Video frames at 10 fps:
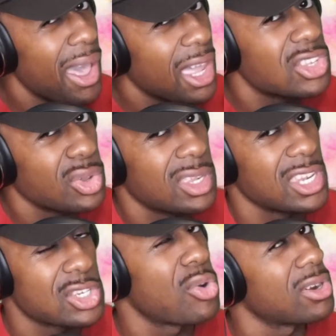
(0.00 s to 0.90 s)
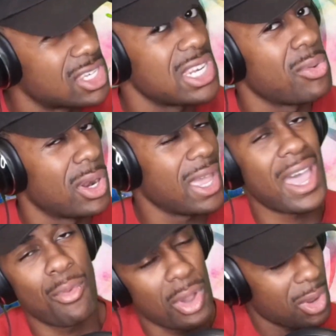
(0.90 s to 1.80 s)
ahead and join the Discord and see what
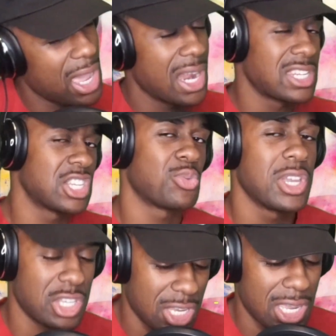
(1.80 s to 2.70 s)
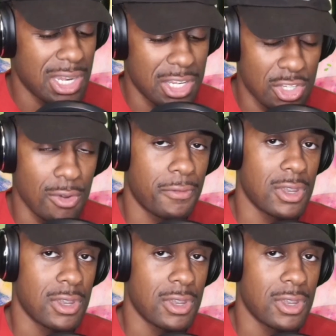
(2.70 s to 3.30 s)
kind of situation you're getting into for